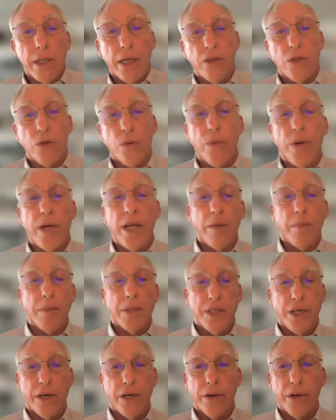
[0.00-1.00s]
in the reading
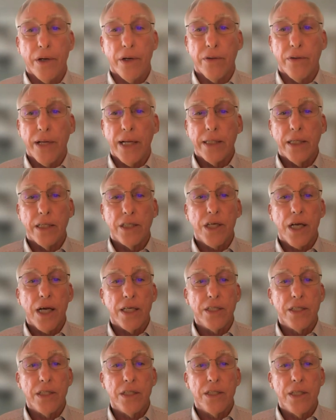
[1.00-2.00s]
material that
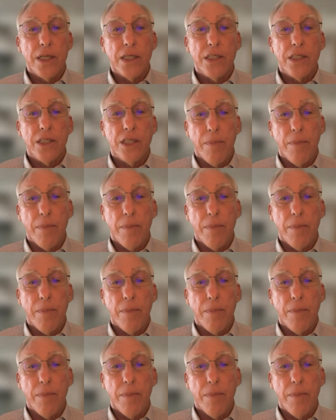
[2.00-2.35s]
discusses these